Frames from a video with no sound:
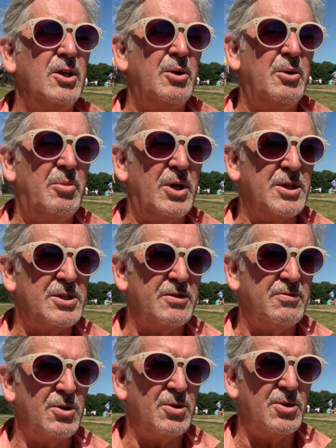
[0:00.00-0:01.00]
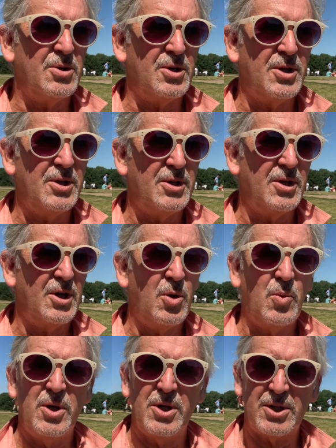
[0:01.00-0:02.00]
But if you're a
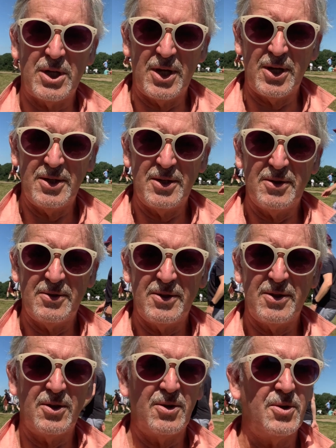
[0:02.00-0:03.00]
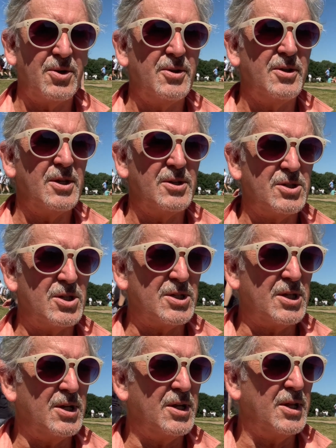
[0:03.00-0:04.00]
worker, it's
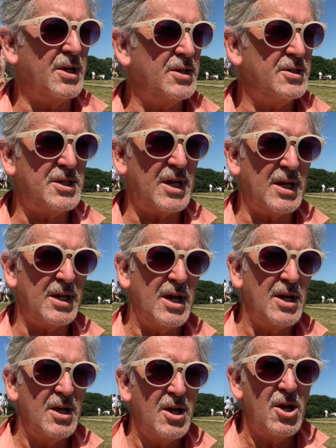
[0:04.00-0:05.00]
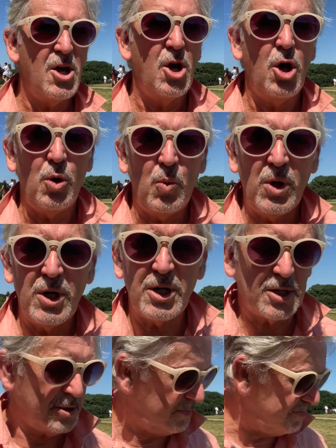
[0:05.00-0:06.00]
just another day at work.